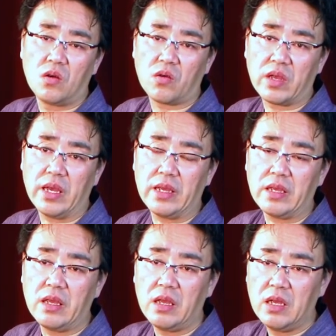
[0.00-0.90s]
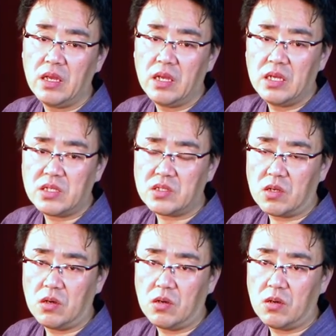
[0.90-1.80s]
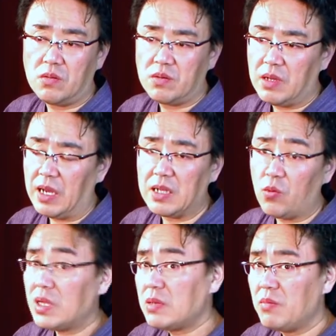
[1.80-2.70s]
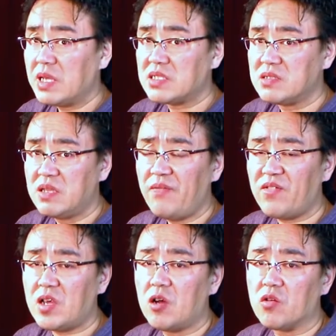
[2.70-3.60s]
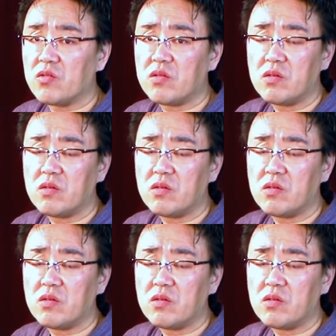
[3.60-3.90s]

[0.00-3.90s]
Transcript: Okay, so and what makes difficult